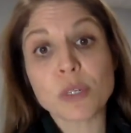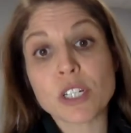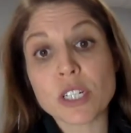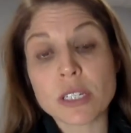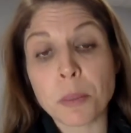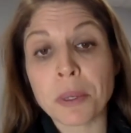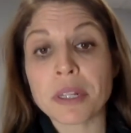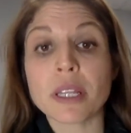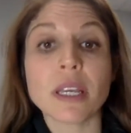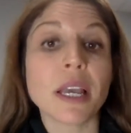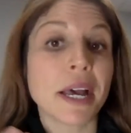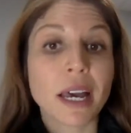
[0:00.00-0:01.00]
which is
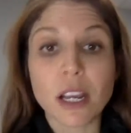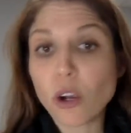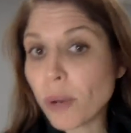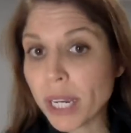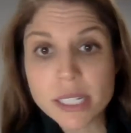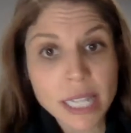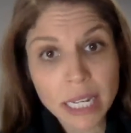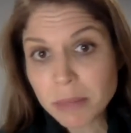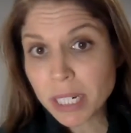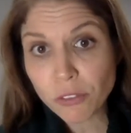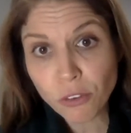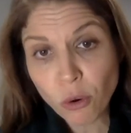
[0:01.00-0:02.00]
typically a quick
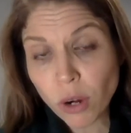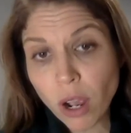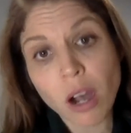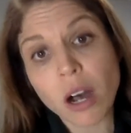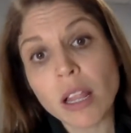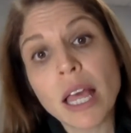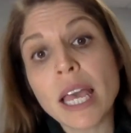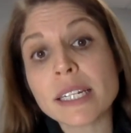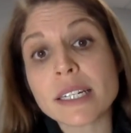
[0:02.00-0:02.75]
10-minute phone call